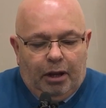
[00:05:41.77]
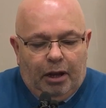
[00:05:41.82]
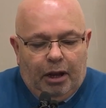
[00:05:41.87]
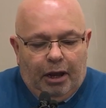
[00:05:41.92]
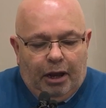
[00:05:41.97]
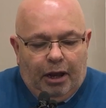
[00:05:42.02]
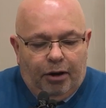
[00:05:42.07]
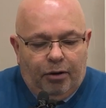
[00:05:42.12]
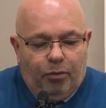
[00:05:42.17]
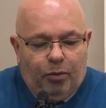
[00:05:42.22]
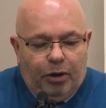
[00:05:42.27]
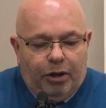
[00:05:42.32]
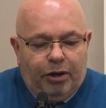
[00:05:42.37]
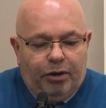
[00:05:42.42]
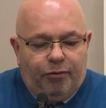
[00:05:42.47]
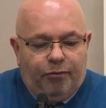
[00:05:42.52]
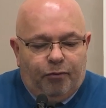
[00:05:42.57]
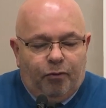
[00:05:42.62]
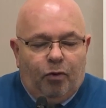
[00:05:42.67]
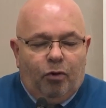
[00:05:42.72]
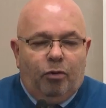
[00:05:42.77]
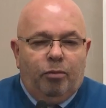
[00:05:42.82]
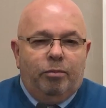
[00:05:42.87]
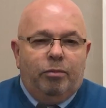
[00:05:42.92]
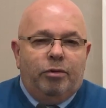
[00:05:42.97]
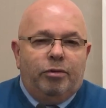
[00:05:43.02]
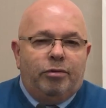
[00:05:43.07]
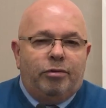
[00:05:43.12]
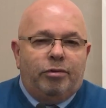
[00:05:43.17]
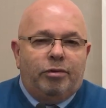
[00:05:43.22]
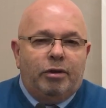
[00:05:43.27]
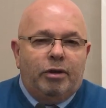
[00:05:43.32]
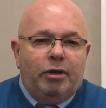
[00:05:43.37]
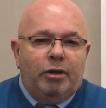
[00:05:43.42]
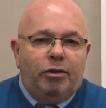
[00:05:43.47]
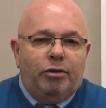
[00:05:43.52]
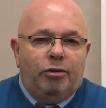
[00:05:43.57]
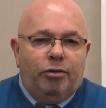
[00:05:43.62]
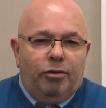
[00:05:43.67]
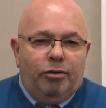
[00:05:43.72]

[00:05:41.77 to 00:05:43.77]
and wicked forms to